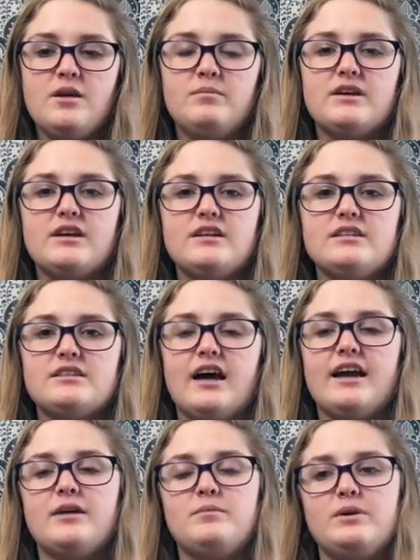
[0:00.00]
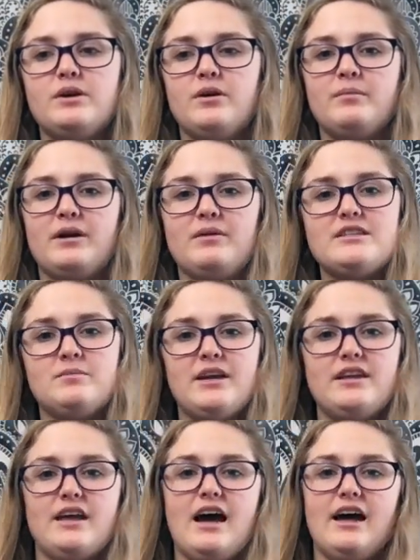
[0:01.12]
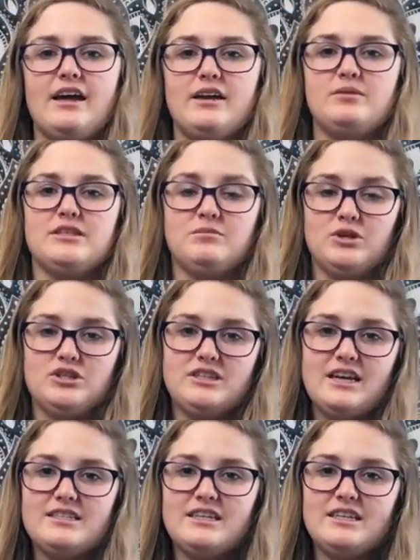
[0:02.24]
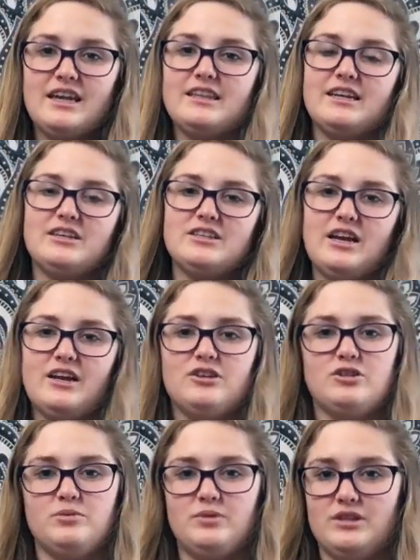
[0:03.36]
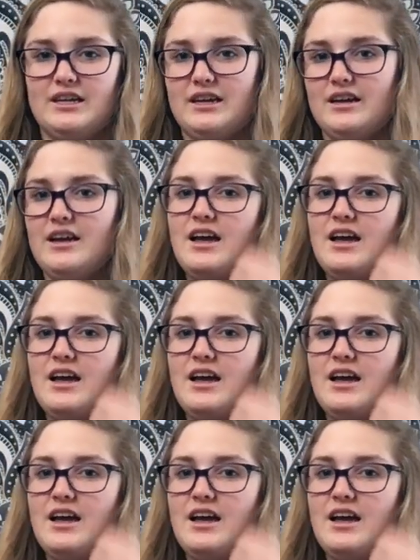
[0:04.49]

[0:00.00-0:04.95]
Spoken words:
because I had put on my resume that I was in merchandising, and then I also put that